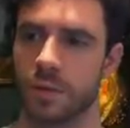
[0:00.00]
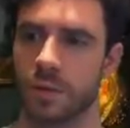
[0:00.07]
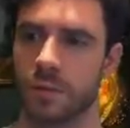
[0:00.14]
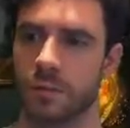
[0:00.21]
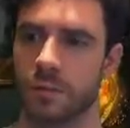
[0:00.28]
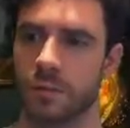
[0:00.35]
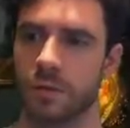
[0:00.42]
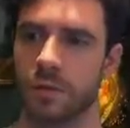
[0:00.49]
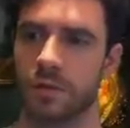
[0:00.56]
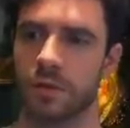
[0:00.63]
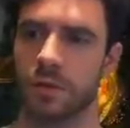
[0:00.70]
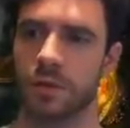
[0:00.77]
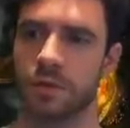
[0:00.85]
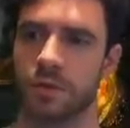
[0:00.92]
But you
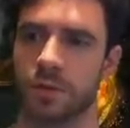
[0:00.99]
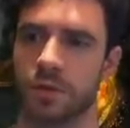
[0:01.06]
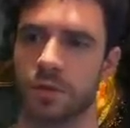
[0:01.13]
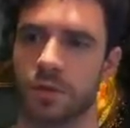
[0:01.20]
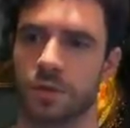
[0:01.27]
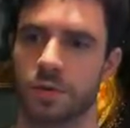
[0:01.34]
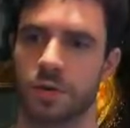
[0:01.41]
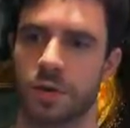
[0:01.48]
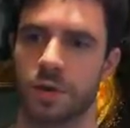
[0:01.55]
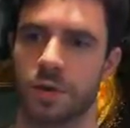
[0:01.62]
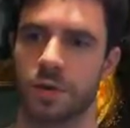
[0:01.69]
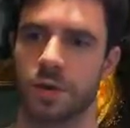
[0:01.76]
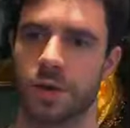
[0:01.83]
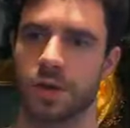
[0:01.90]
do need to make sure
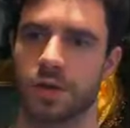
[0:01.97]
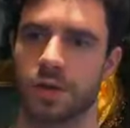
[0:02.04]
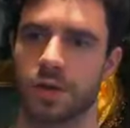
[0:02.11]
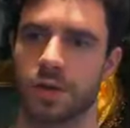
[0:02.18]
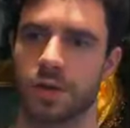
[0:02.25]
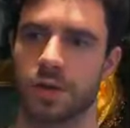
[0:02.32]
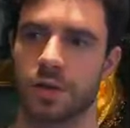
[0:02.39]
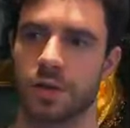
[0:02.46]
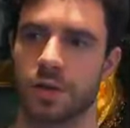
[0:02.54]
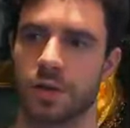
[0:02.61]
that you actually